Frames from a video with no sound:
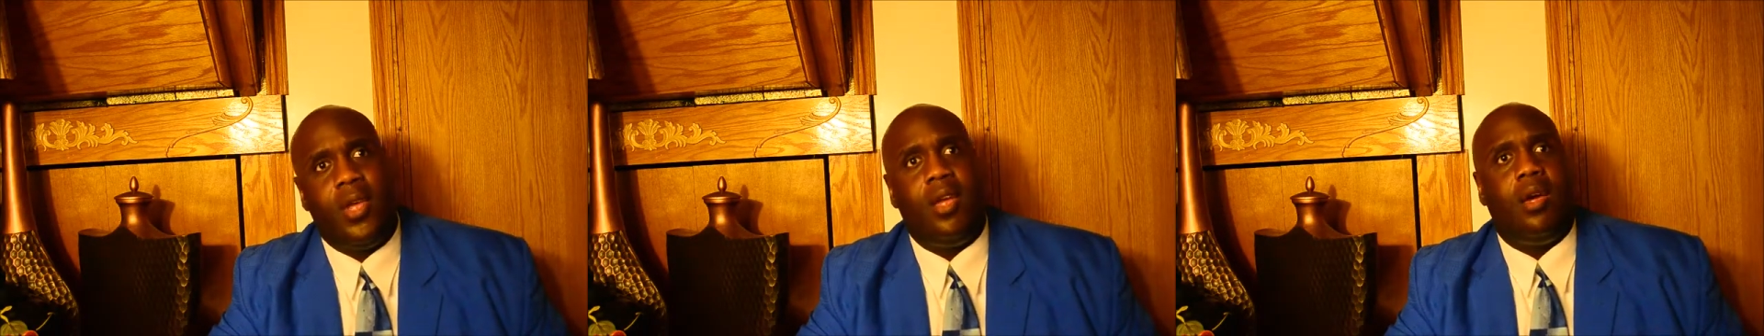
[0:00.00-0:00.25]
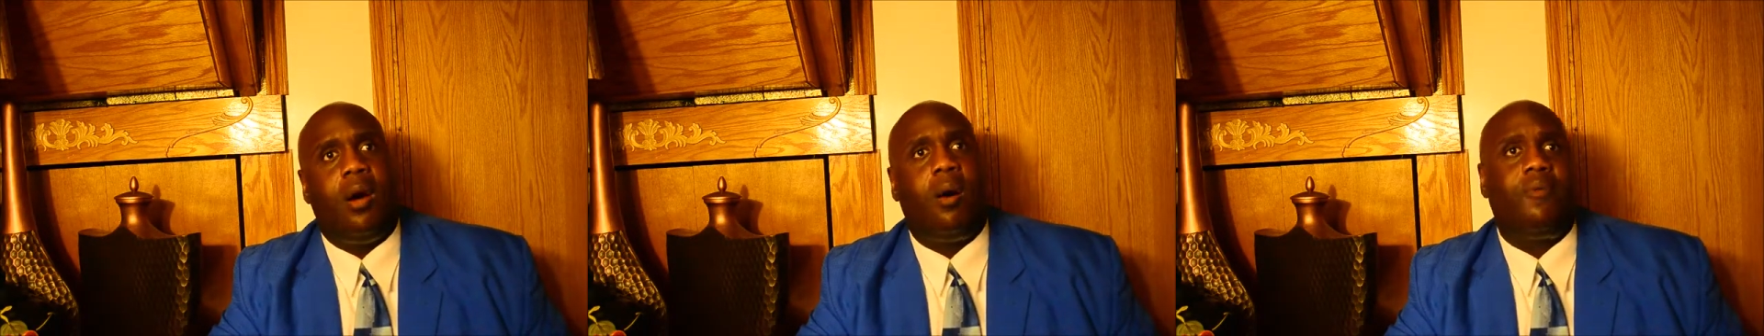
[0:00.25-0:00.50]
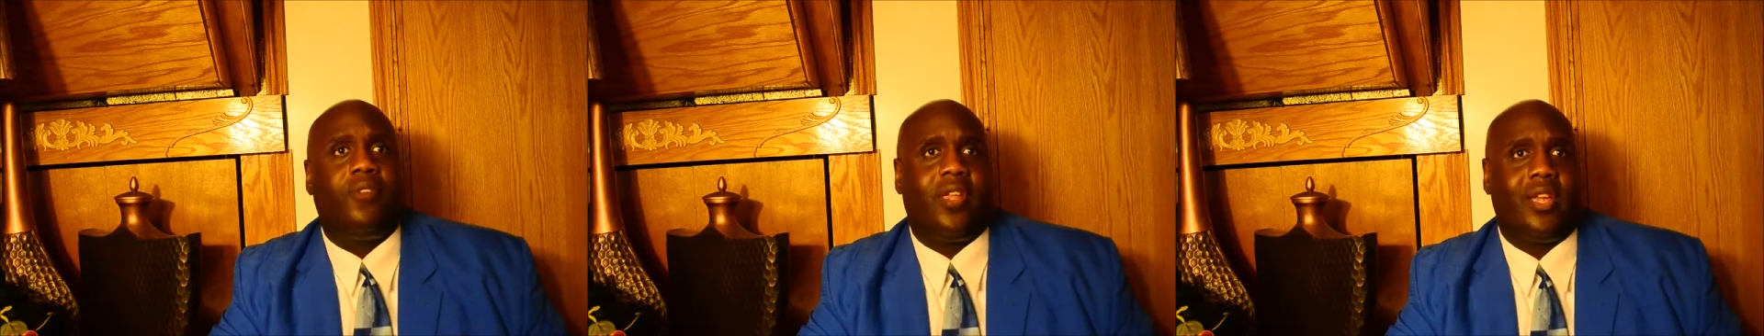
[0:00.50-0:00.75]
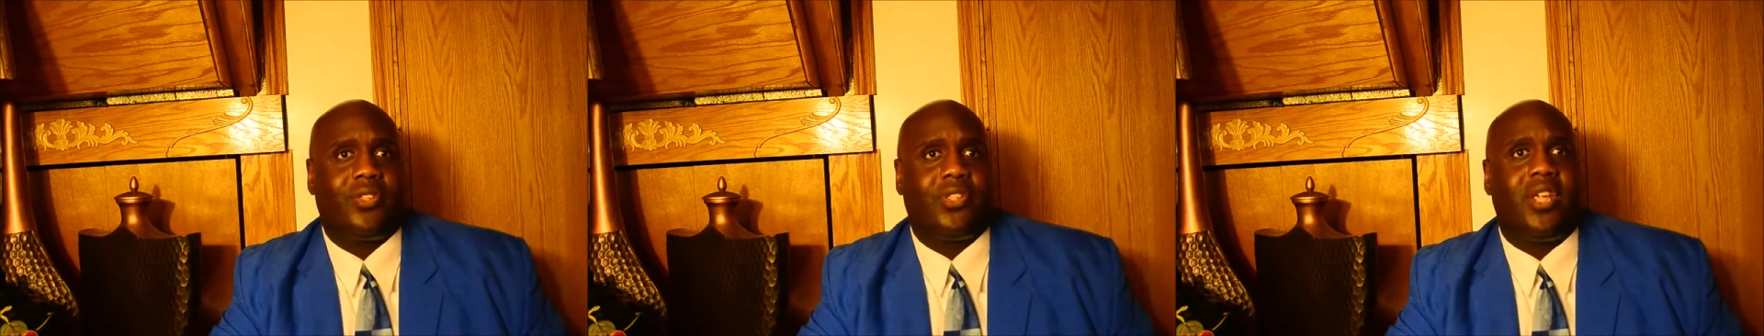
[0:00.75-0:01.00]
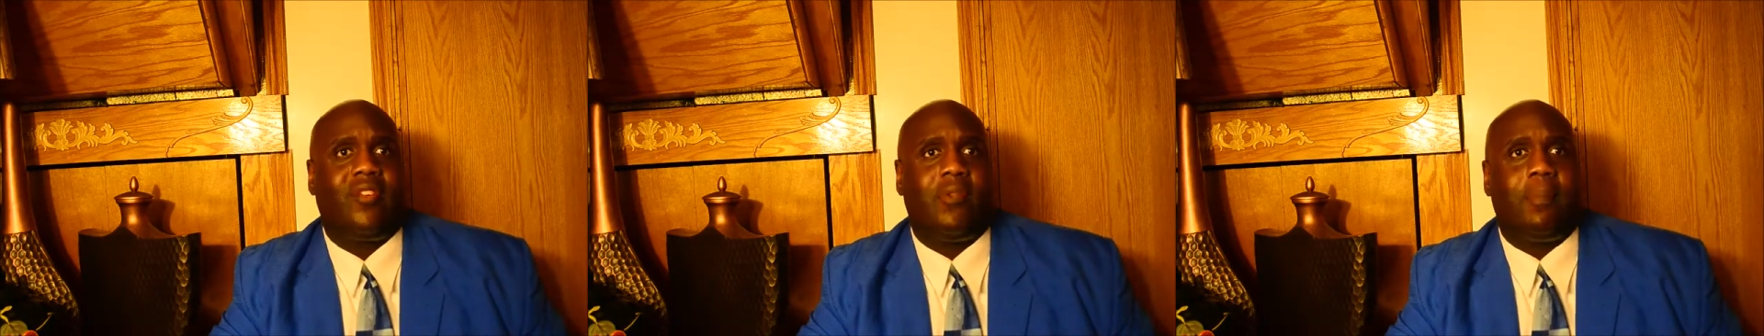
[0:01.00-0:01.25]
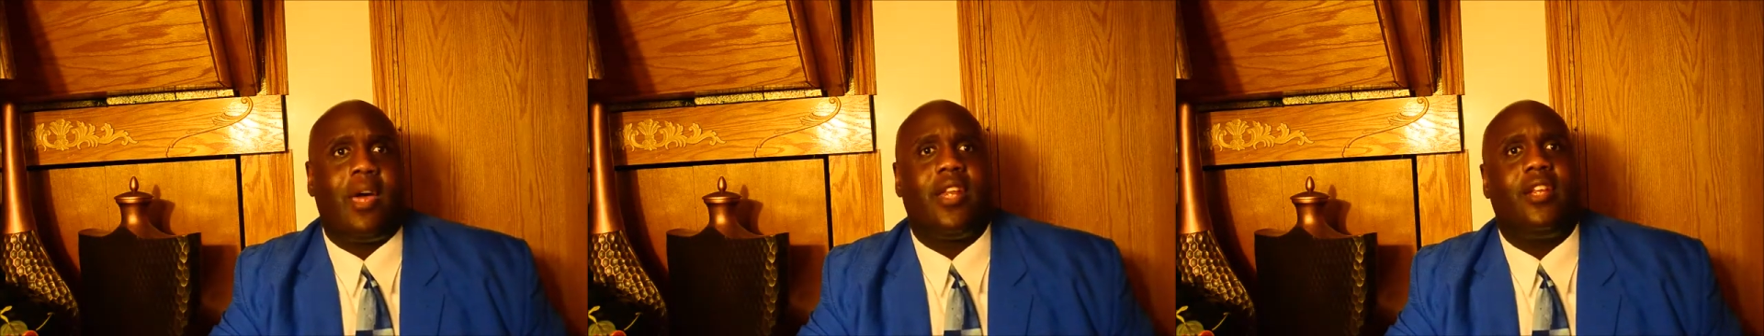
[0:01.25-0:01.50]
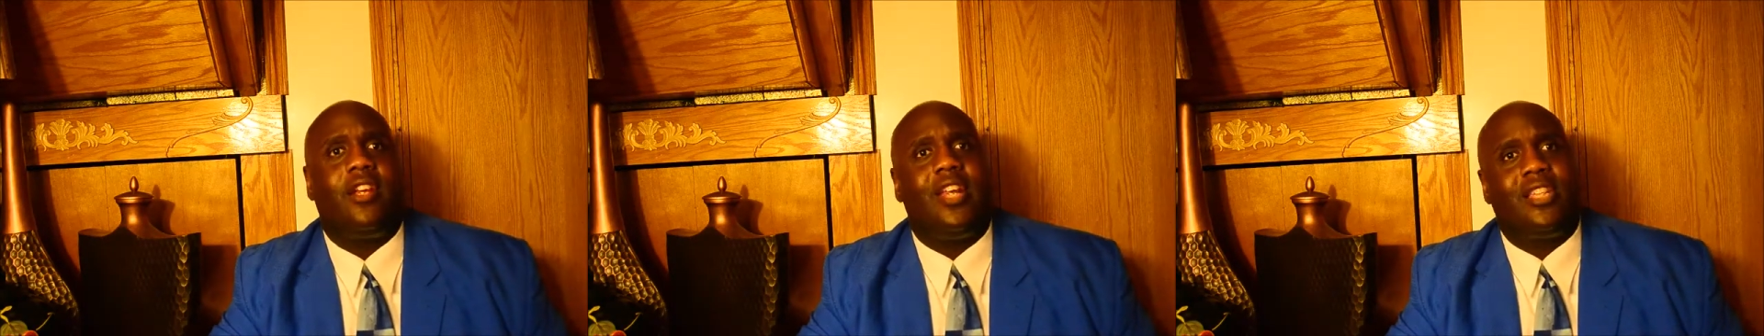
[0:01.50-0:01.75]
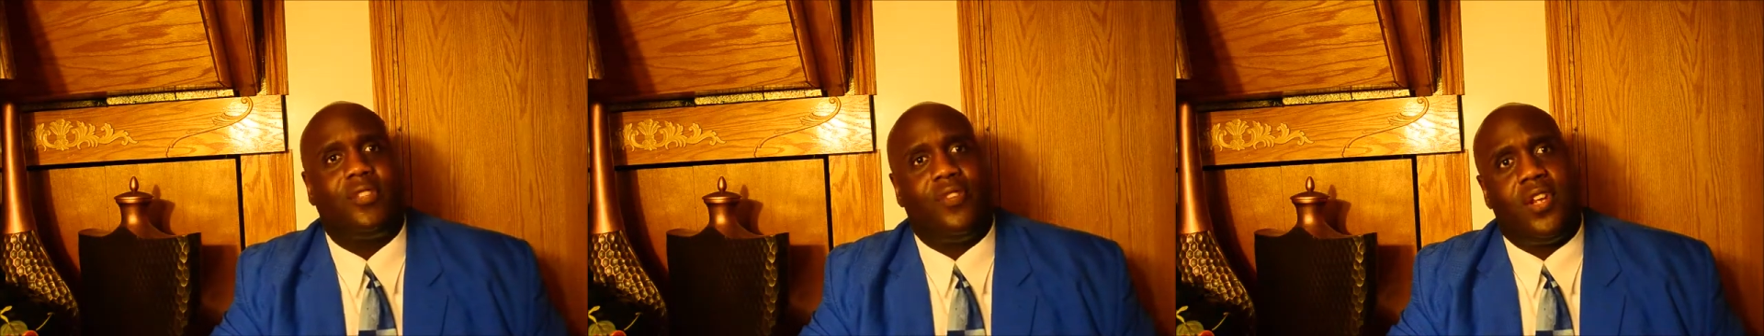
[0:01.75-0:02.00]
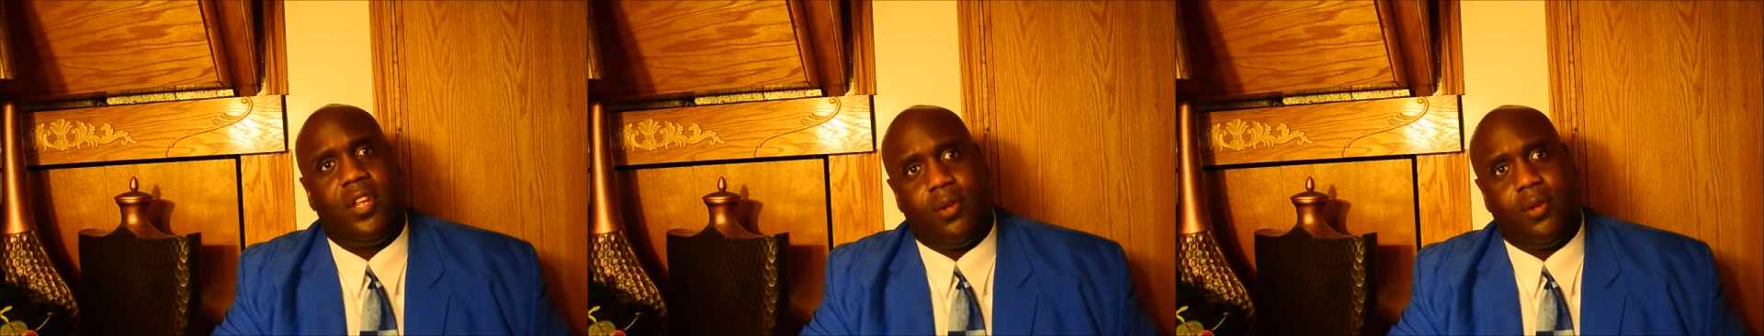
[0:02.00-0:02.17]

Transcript: And hopefully I'll see everybody in the next video.